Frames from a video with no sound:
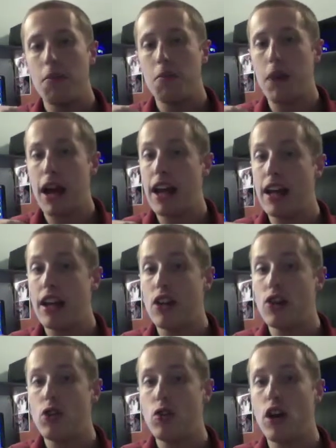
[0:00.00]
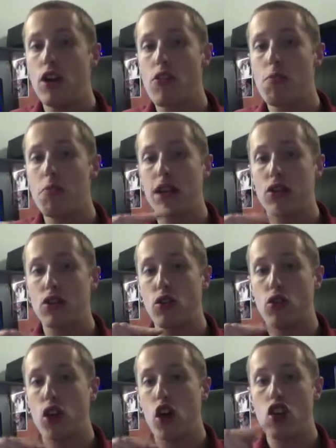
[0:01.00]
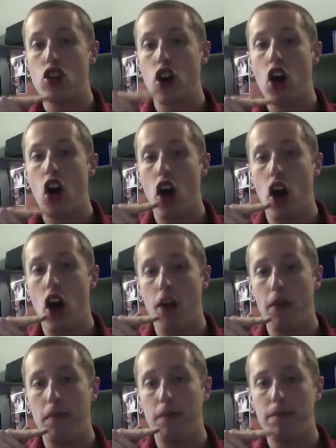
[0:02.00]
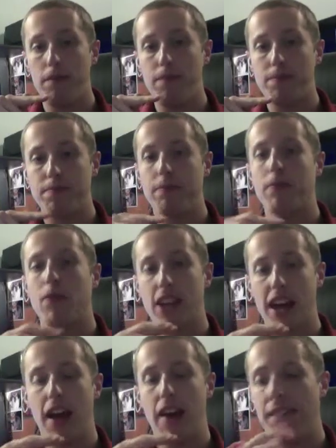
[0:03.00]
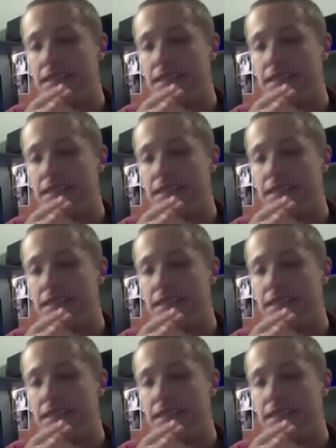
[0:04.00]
by 200 pixels tall. Okay?